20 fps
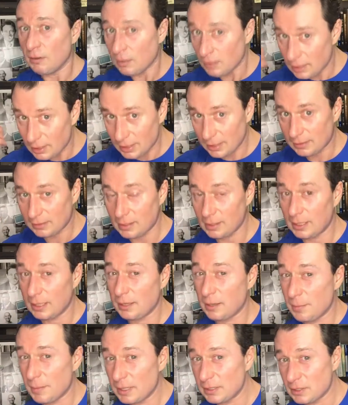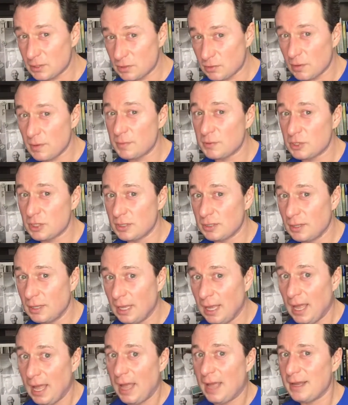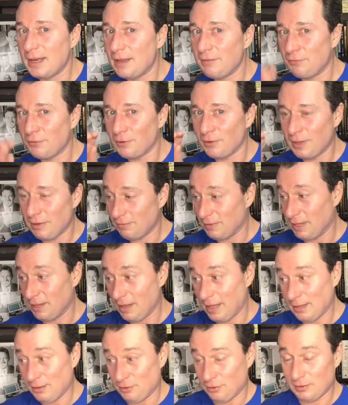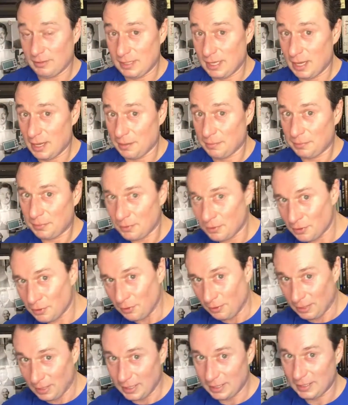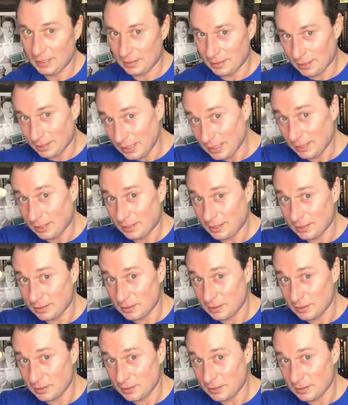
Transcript: click the link in my description. And if they like your tip, they're clicking the link in the